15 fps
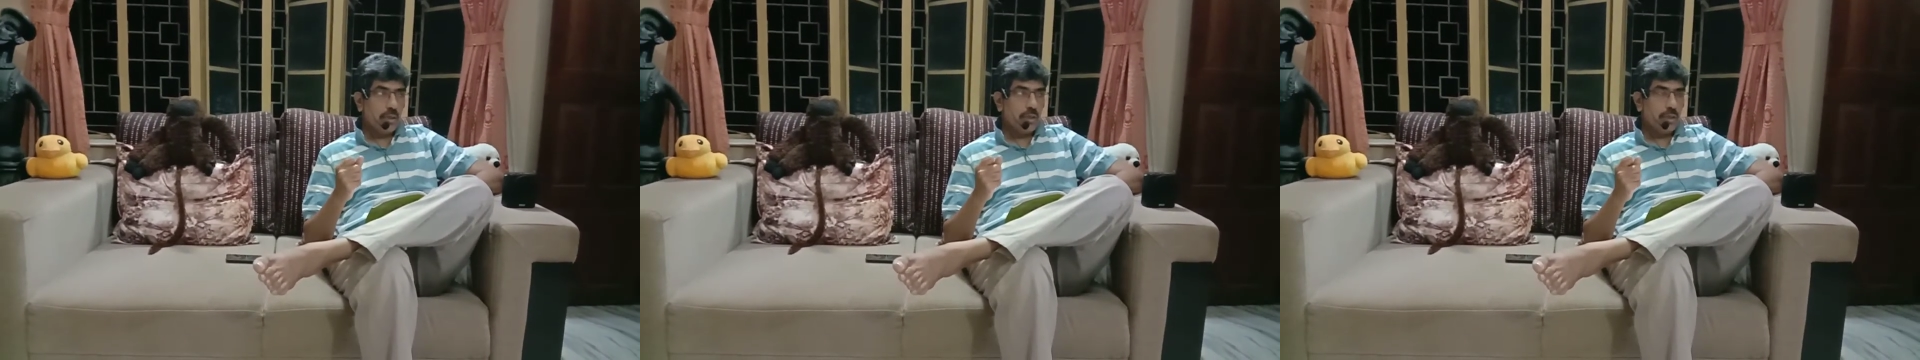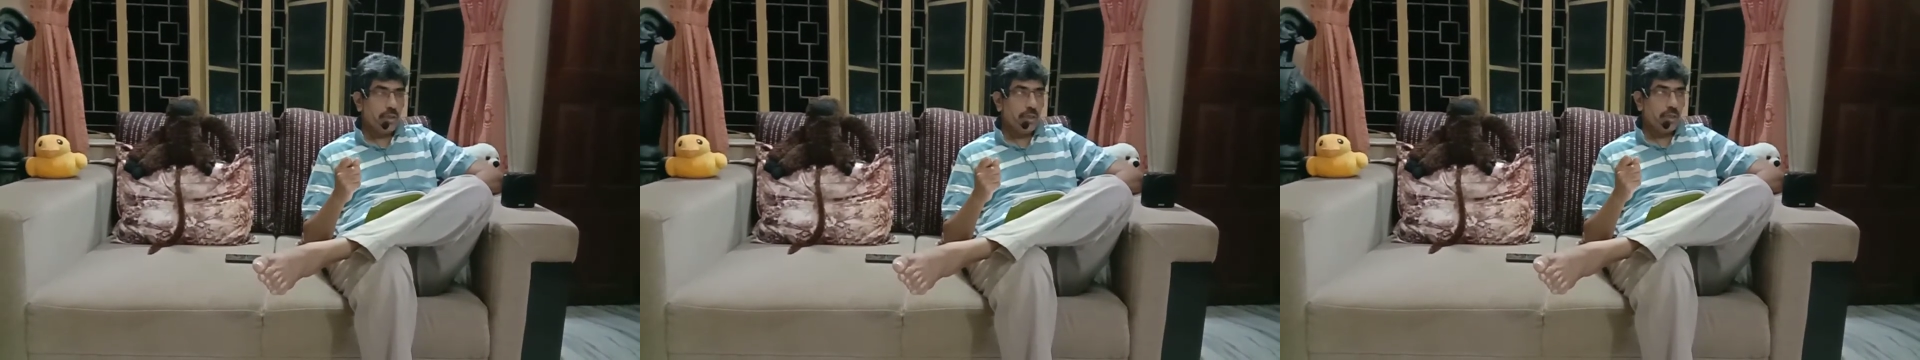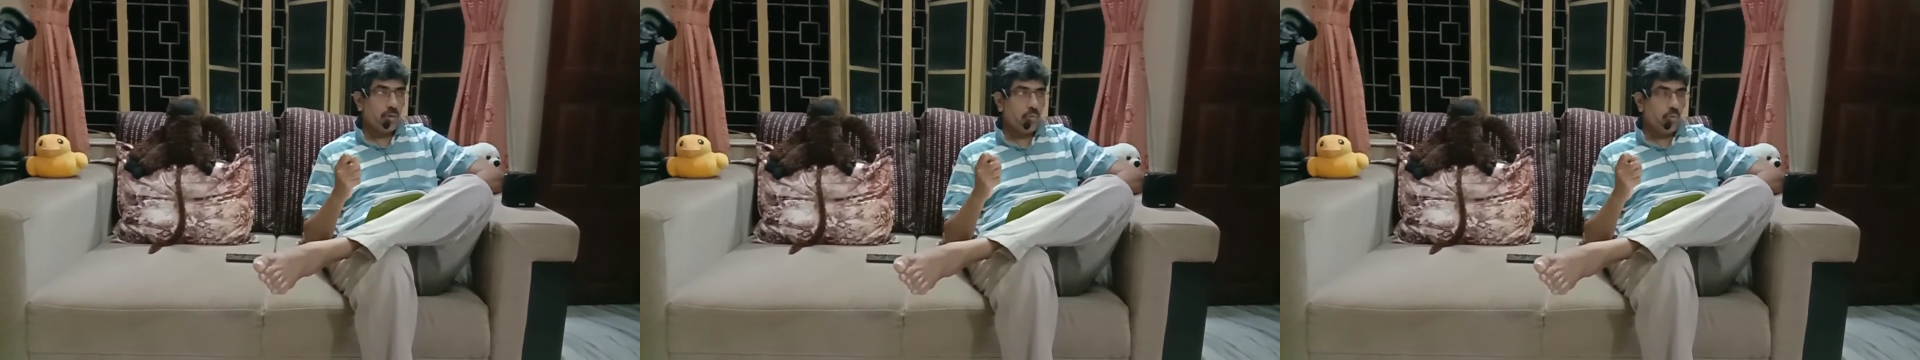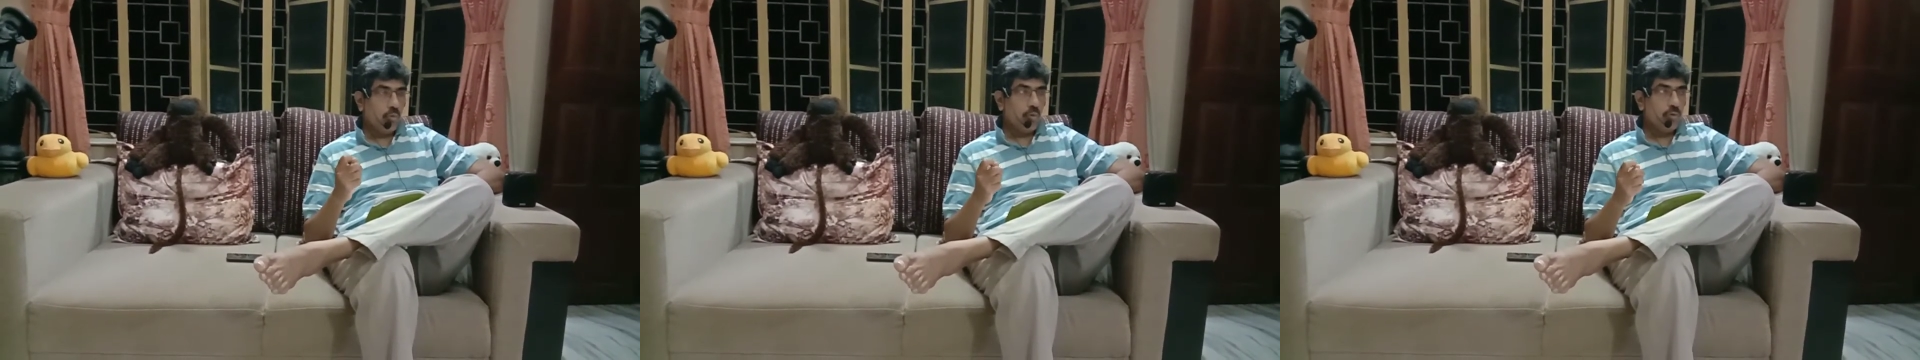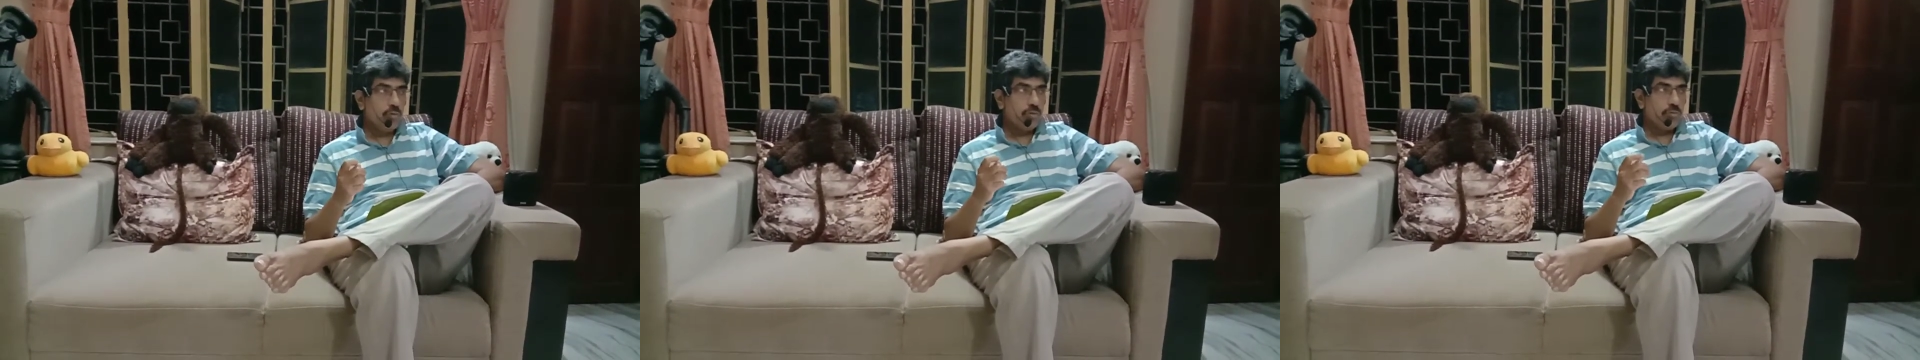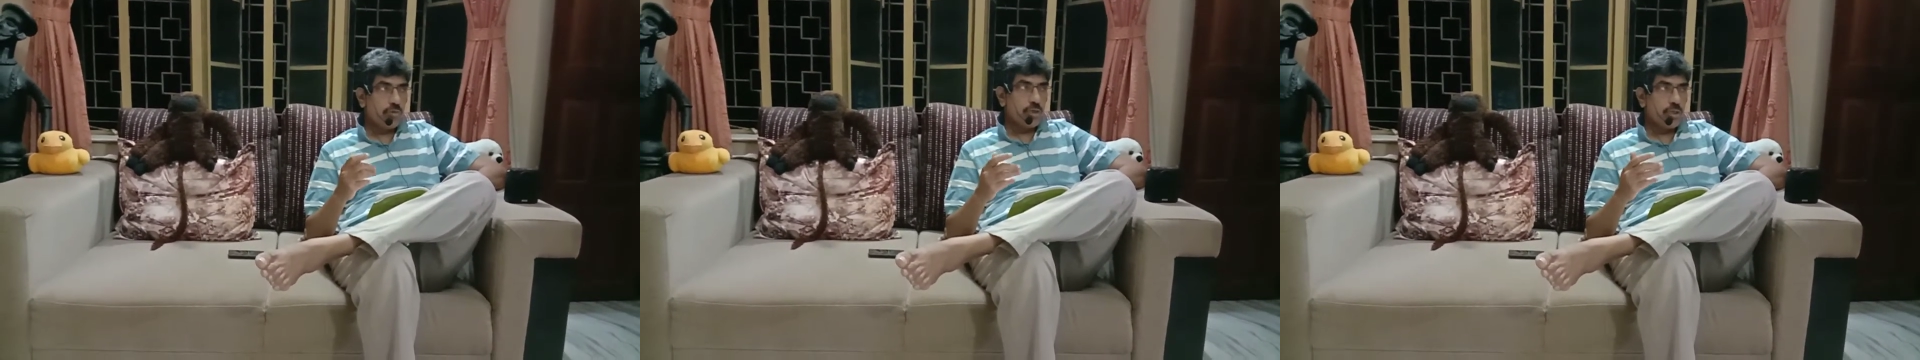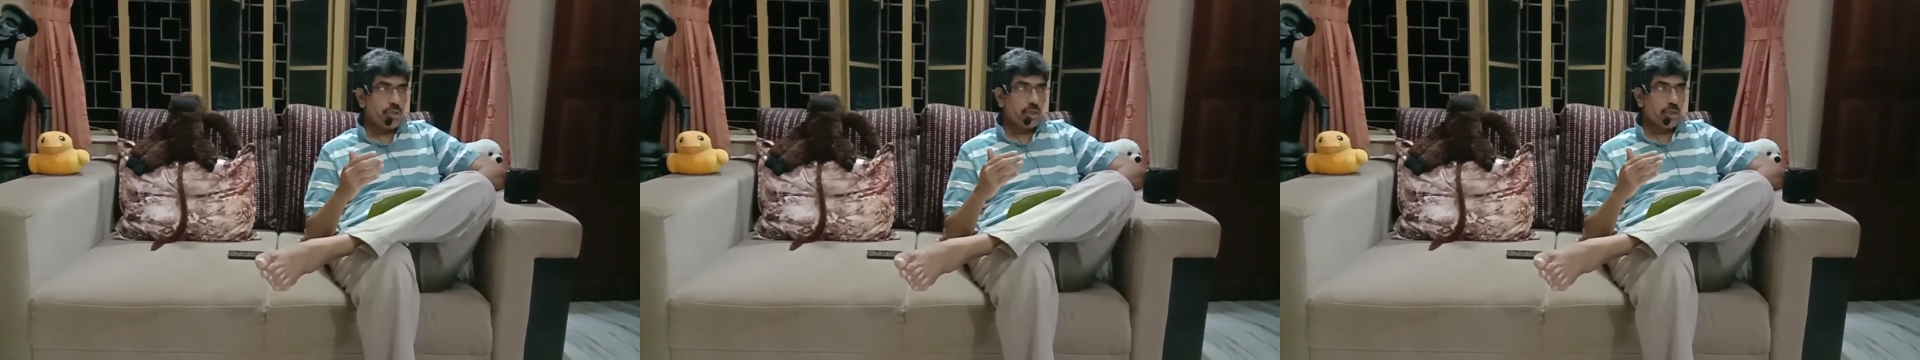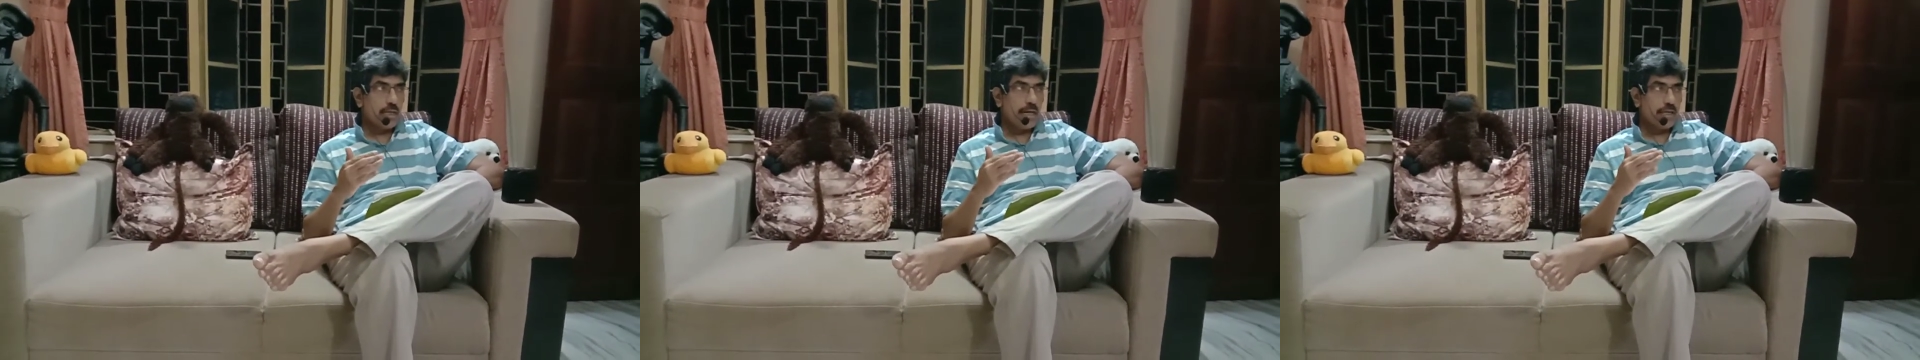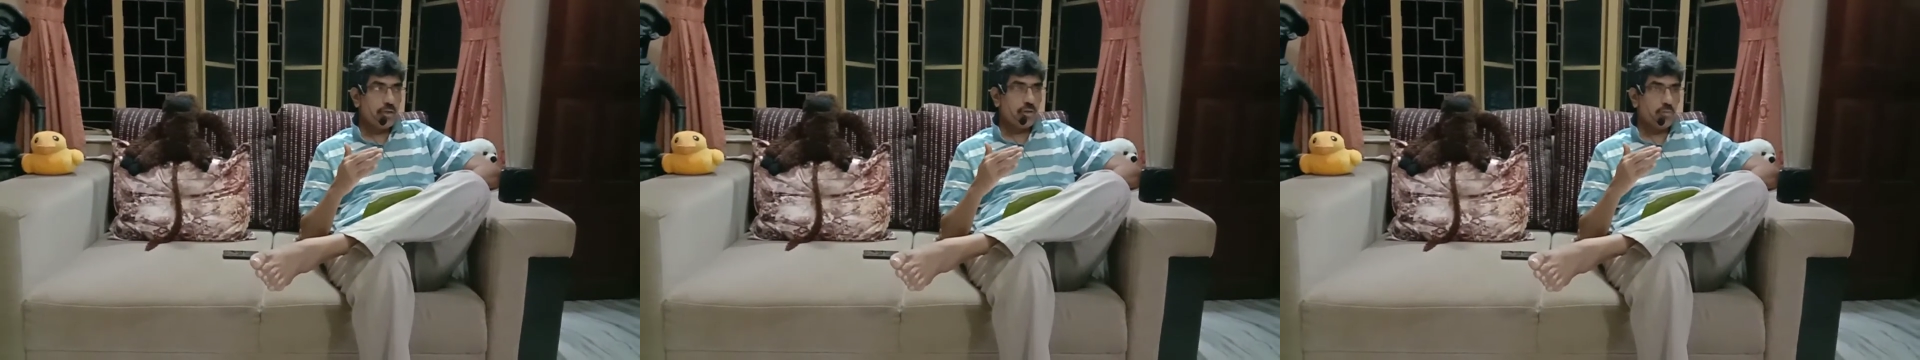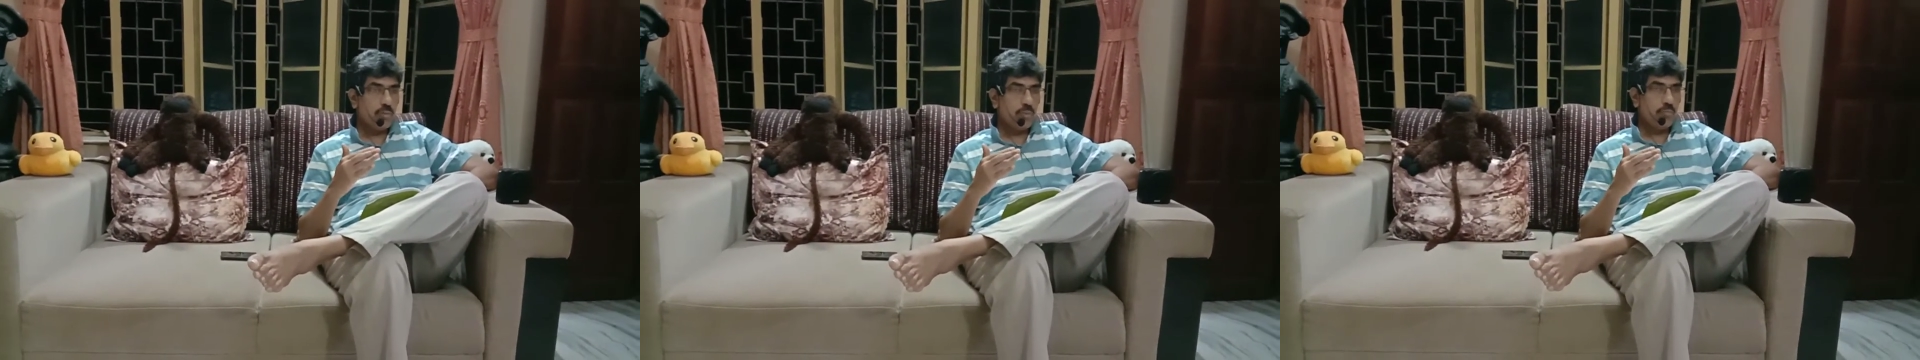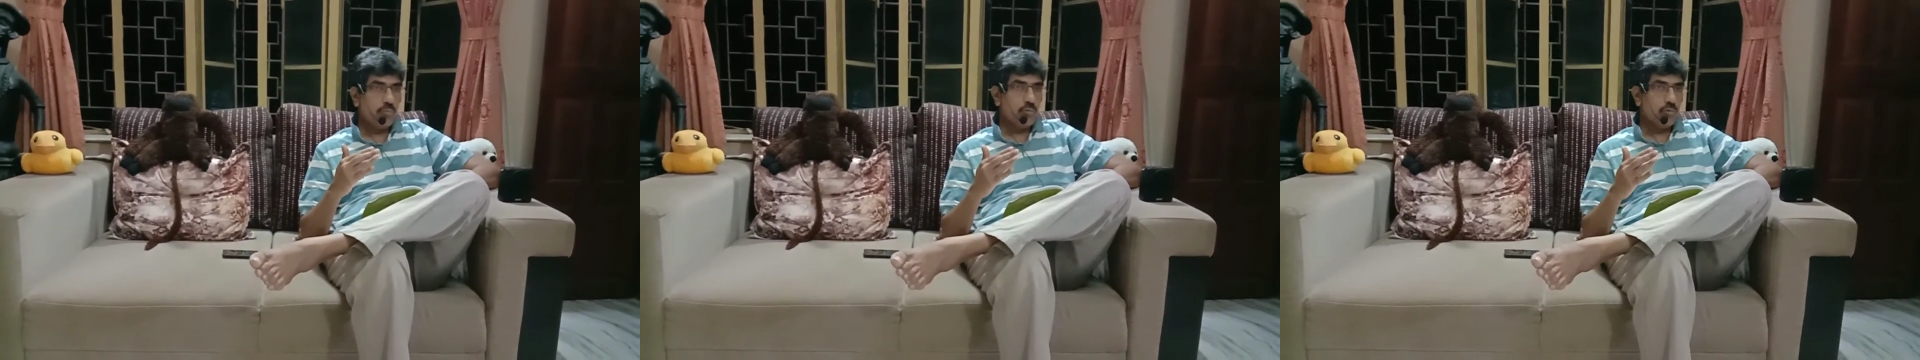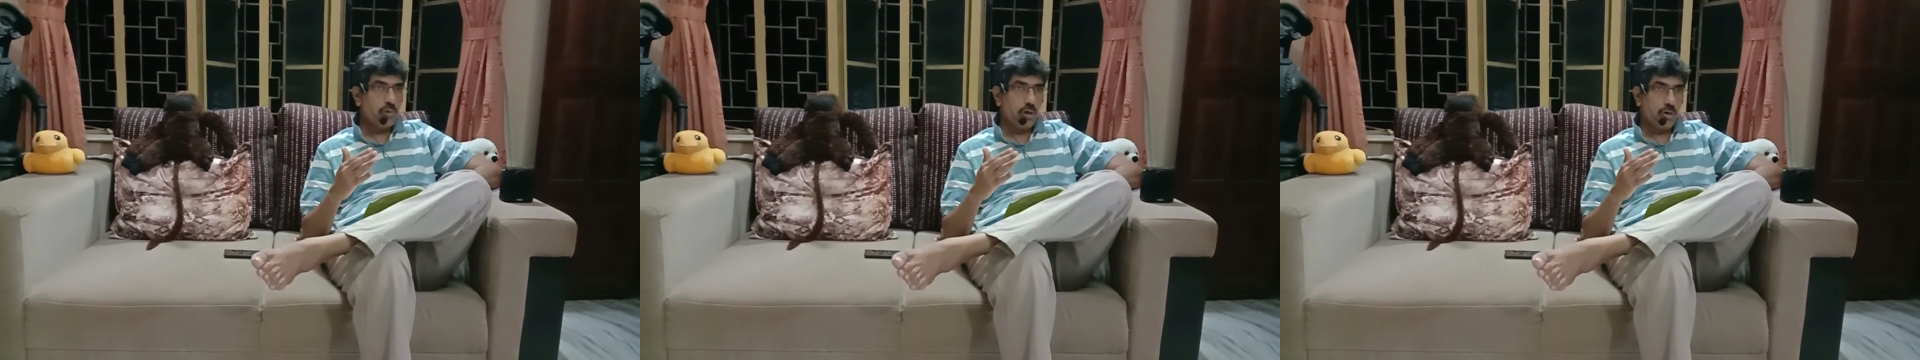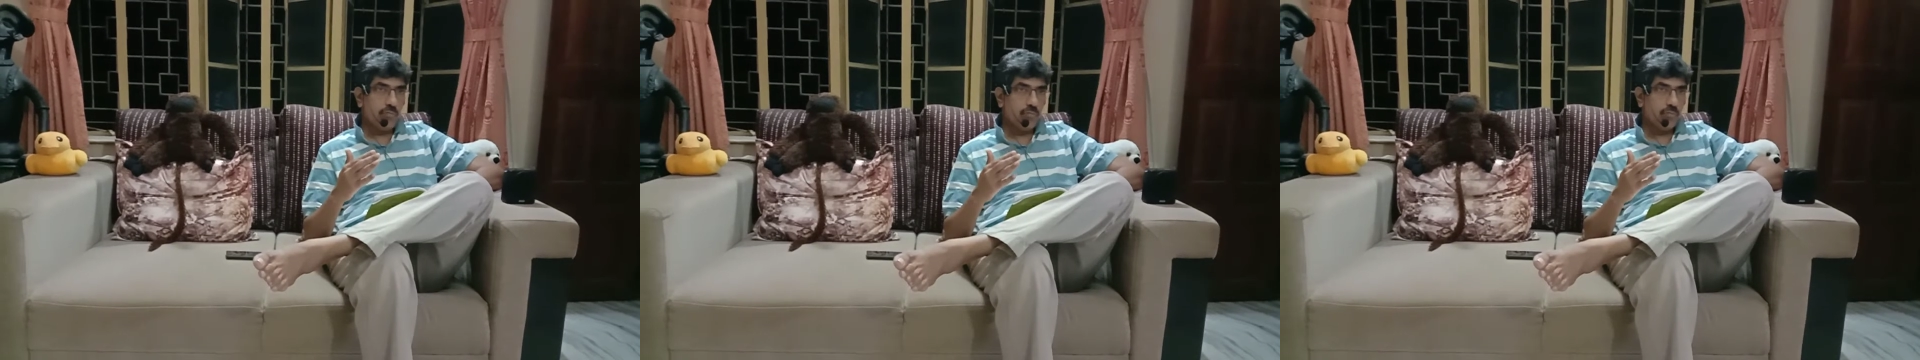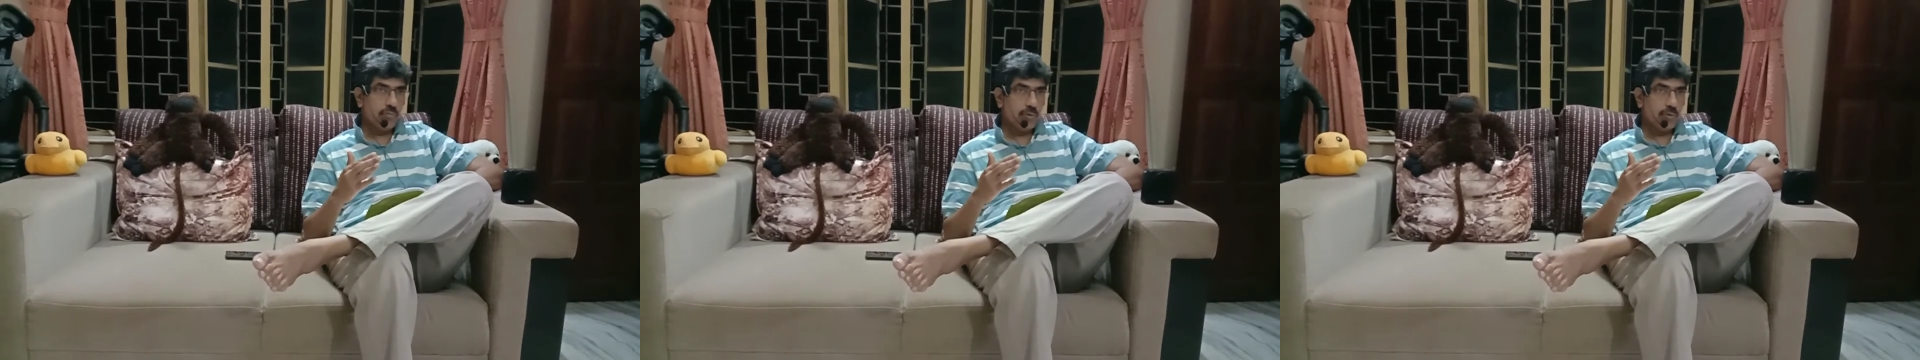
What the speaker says: Their own threshing had to be put off.